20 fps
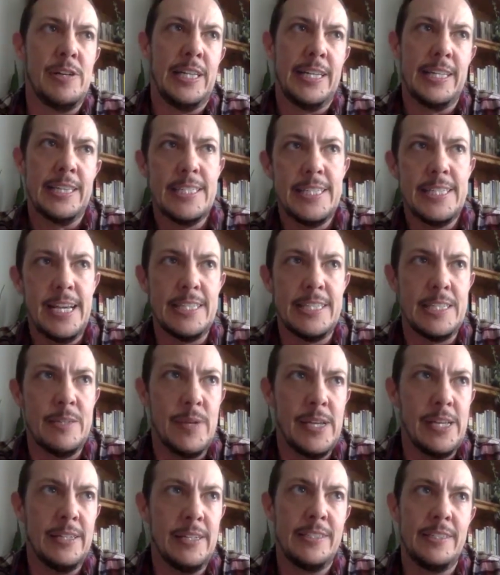like the
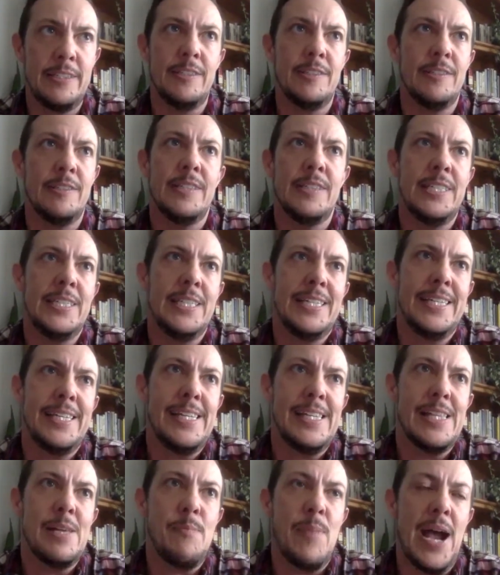testament to
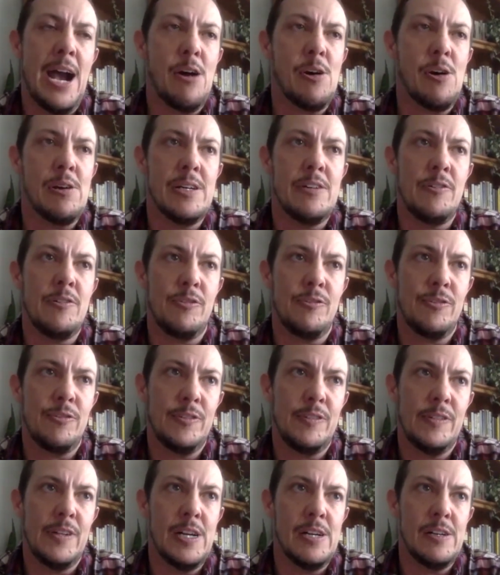the power
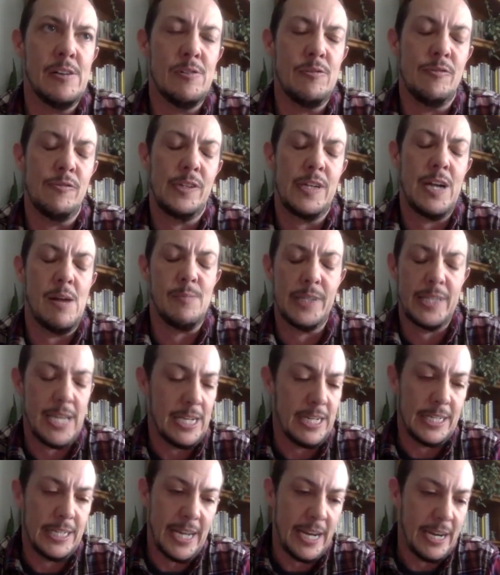of
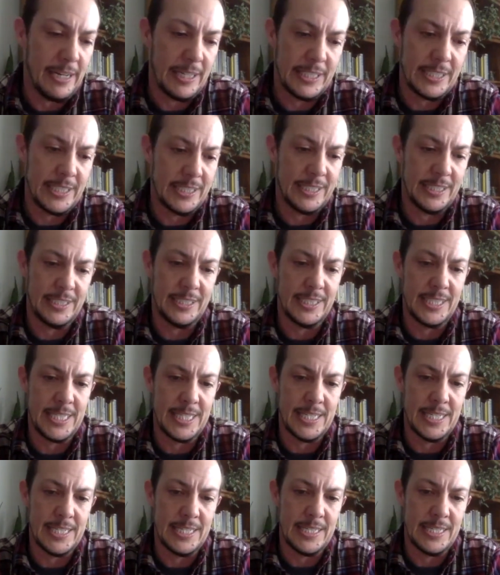complicated characters
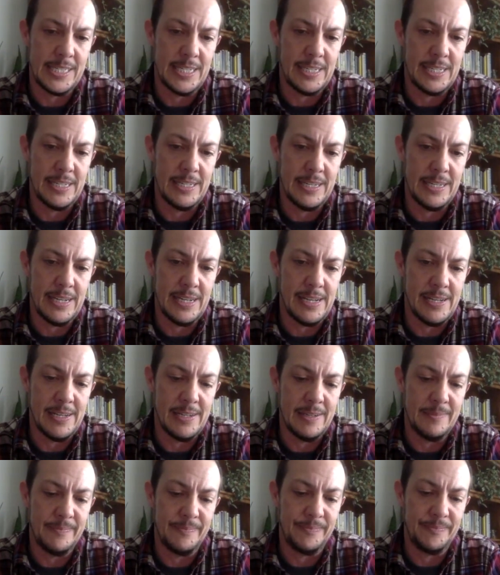
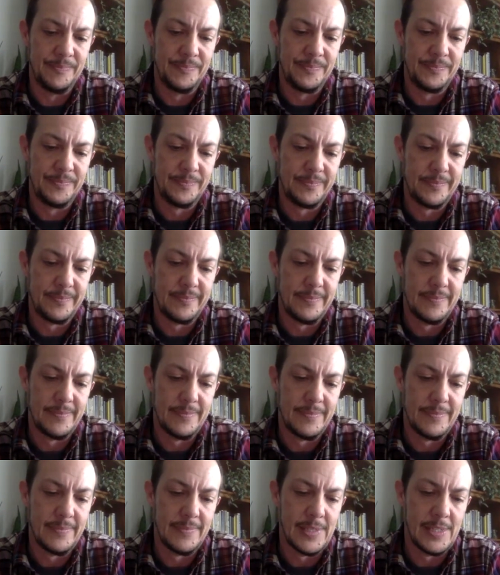and
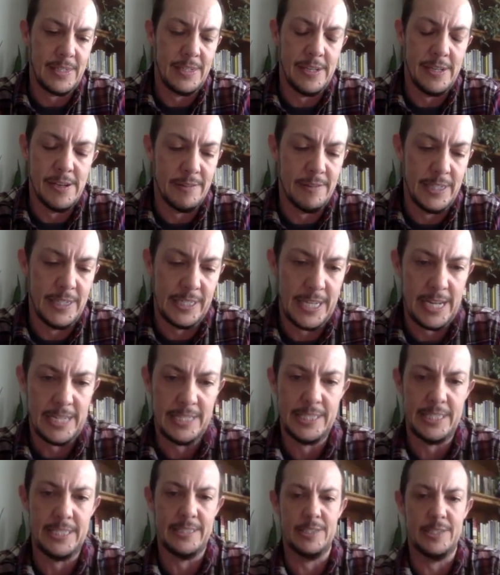you know,
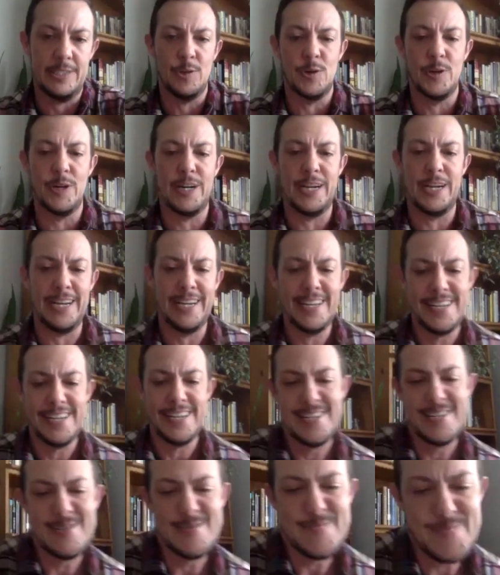engaging story.
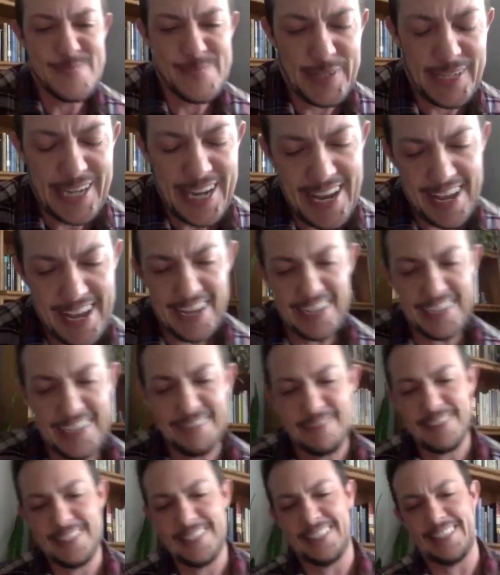But yeah, it
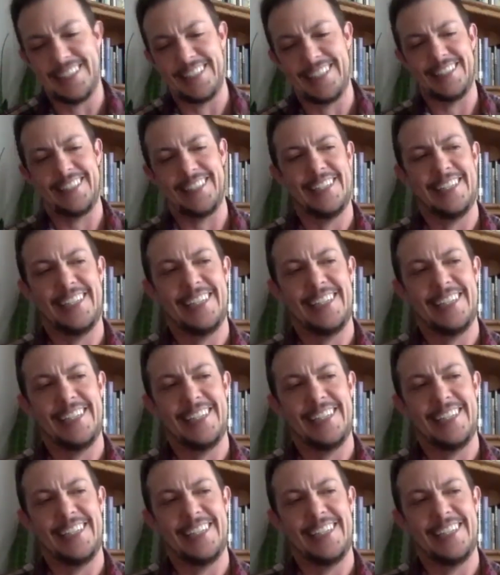was